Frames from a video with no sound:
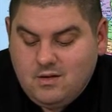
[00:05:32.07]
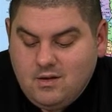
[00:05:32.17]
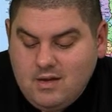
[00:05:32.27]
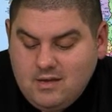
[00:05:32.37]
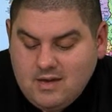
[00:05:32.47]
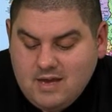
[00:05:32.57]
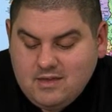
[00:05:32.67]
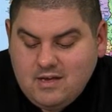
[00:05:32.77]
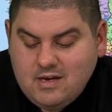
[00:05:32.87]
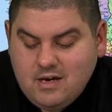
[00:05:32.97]
in
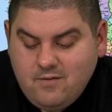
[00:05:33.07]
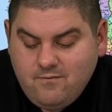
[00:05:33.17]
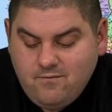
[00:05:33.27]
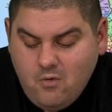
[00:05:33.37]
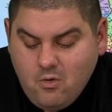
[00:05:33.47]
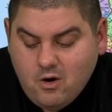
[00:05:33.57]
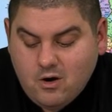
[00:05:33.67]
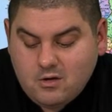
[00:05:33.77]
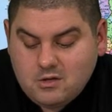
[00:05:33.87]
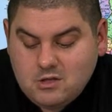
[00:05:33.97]

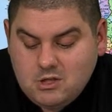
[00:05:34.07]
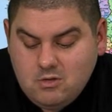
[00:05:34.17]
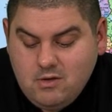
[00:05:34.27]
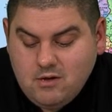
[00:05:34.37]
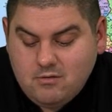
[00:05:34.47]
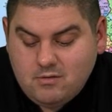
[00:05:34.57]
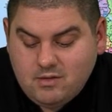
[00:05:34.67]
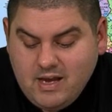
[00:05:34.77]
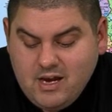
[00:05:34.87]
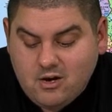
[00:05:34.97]
1994, two years
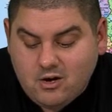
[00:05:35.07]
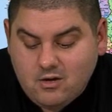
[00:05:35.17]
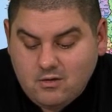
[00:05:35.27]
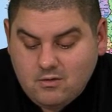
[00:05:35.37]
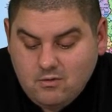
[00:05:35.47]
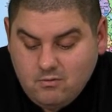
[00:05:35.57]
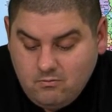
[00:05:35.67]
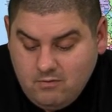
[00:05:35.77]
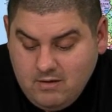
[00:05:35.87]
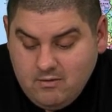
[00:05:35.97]
later,
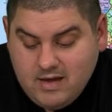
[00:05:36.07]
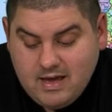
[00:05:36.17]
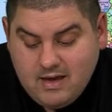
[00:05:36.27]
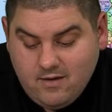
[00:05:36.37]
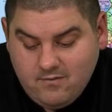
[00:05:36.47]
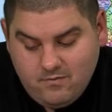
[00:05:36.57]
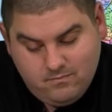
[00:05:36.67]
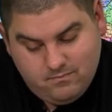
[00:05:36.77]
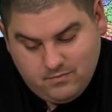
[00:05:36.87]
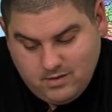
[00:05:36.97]
we would have
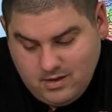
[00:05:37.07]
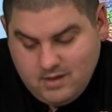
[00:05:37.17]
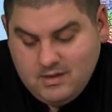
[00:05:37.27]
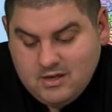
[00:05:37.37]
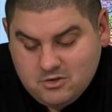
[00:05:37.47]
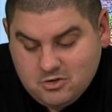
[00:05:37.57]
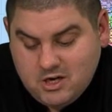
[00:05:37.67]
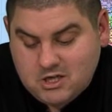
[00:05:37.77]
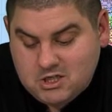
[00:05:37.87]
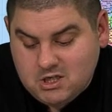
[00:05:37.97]
the
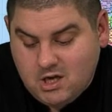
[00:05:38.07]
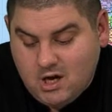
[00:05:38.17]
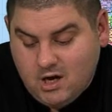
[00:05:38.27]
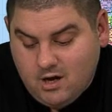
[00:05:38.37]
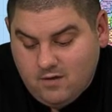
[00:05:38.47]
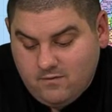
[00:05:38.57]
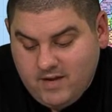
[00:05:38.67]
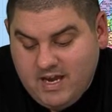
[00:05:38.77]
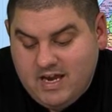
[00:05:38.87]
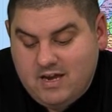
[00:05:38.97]
introduction of
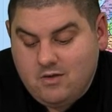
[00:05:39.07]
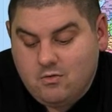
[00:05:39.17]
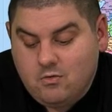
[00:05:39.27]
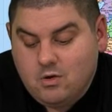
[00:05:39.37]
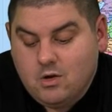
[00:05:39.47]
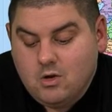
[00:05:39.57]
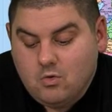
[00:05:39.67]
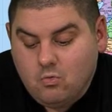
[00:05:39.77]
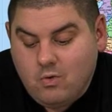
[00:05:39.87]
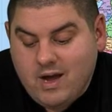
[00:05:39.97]
a
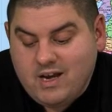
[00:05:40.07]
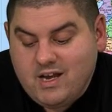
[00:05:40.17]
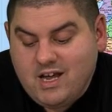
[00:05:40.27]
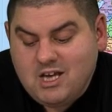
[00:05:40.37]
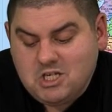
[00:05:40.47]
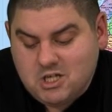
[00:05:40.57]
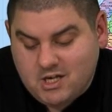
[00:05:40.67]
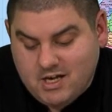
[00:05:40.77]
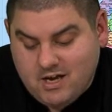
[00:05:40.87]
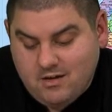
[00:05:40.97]
red
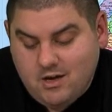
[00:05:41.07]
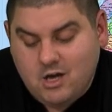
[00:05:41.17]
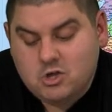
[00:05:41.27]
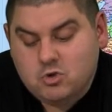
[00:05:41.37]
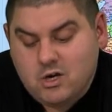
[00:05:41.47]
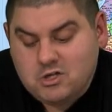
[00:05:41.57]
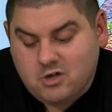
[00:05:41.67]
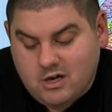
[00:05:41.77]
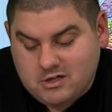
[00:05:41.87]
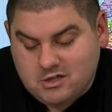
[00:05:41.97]
echidna, a treasure
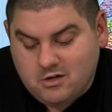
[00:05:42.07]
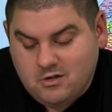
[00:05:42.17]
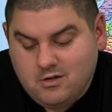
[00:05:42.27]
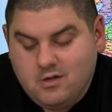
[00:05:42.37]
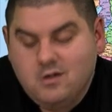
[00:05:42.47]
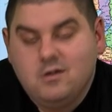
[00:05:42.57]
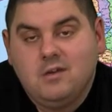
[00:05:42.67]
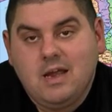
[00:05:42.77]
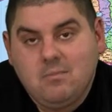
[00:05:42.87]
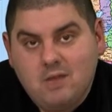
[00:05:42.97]
hunter
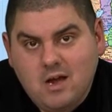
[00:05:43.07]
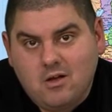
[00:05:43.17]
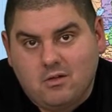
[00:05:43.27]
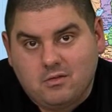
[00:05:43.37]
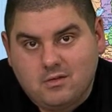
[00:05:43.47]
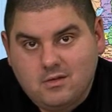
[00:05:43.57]
named Knuckles.